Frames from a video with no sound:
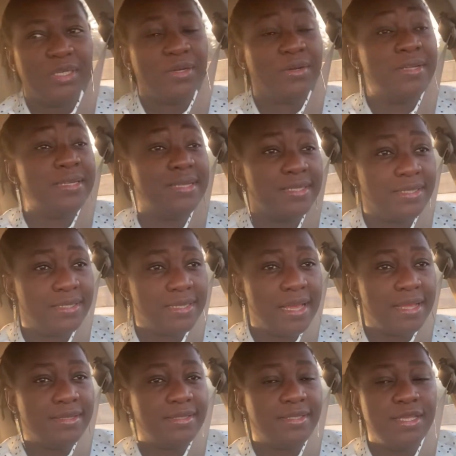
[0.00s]

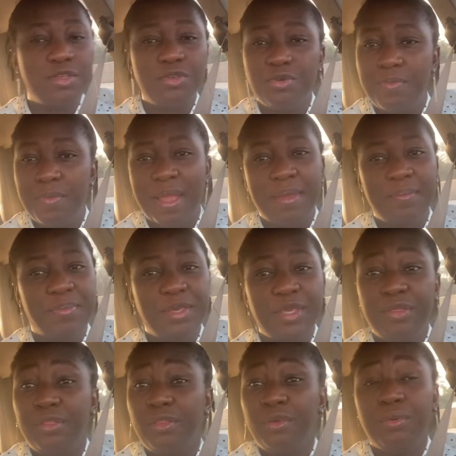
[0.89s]
Understand, say you might
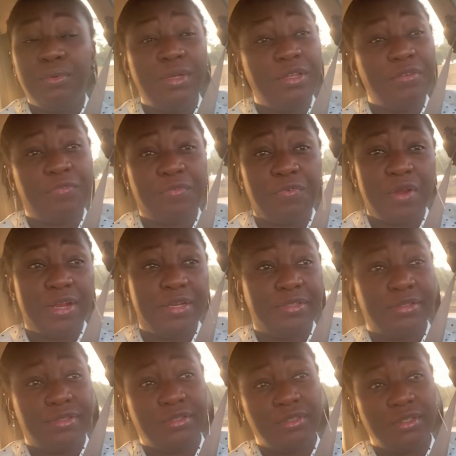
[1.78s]
be the only
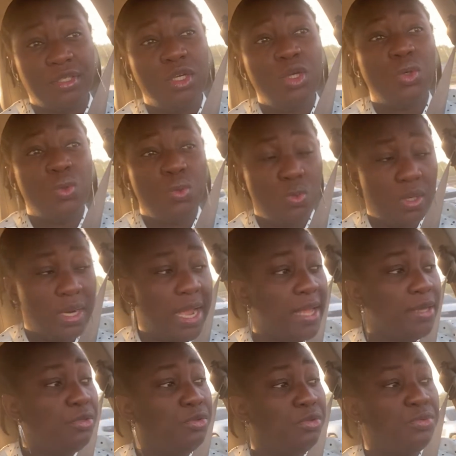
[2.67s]
friend who
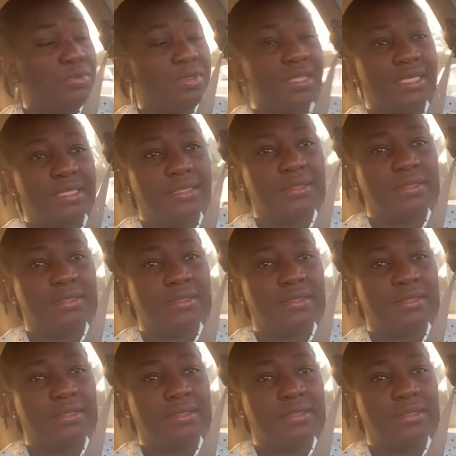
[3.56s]
can do this.